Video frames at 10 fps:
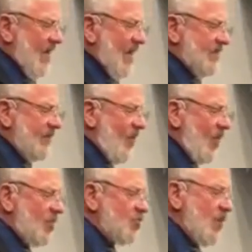As
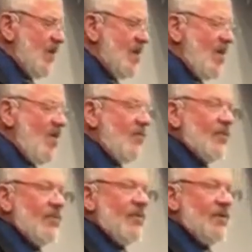far as we
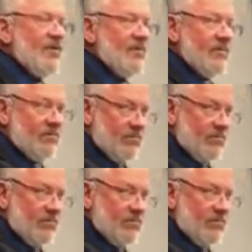know from the